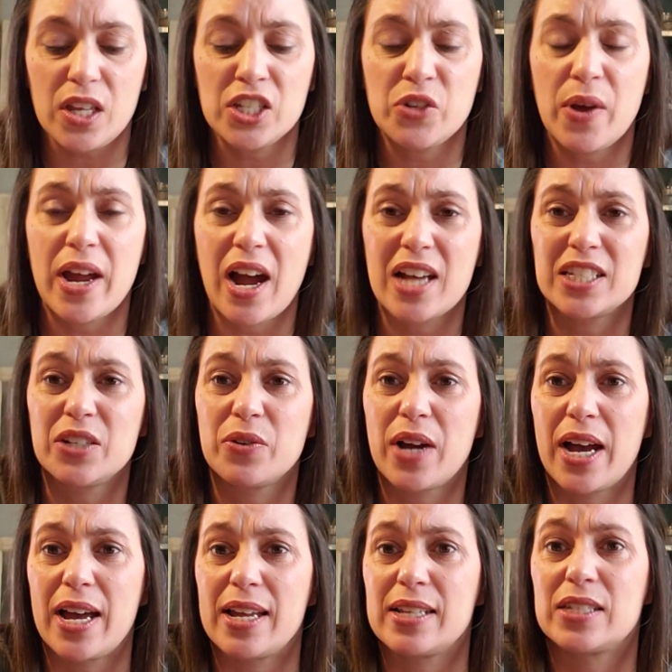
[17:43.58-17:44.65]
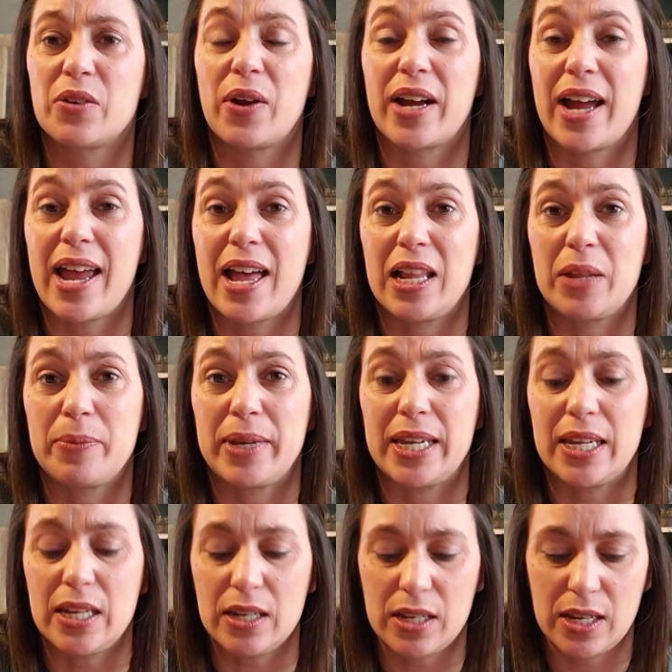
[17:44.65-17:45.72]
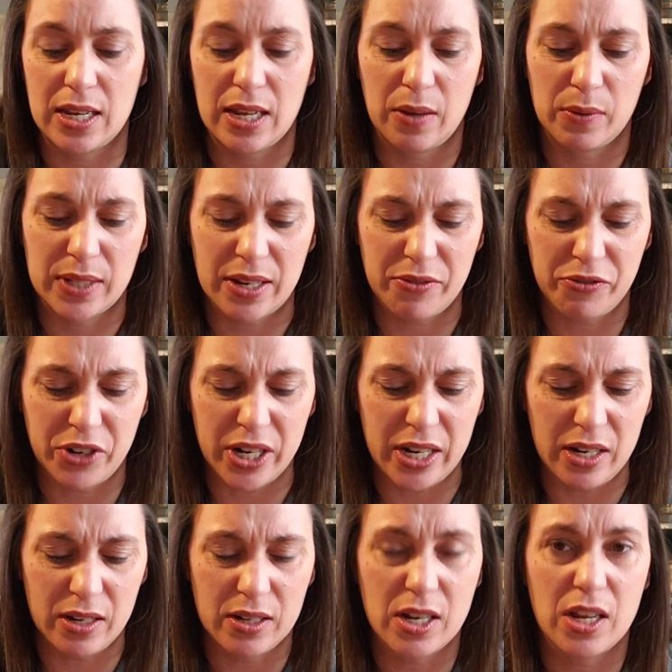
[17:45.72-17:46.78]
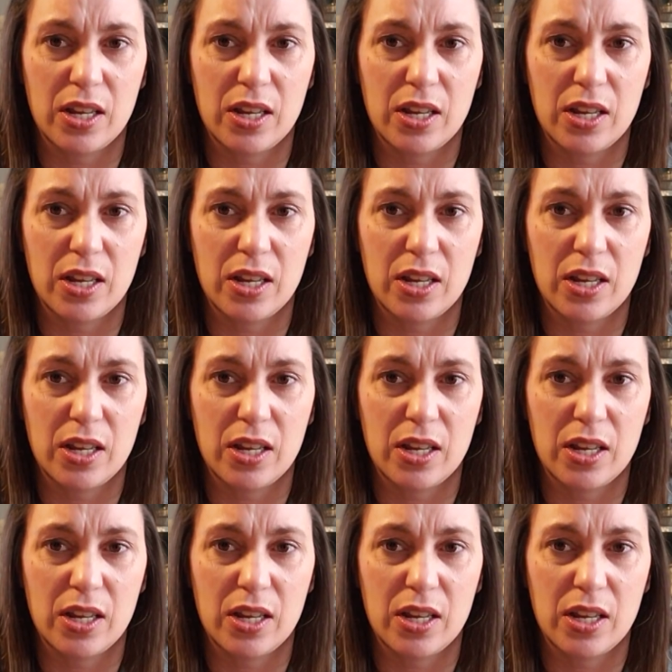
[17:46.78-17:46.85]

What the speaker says: I also got LME. Is that free?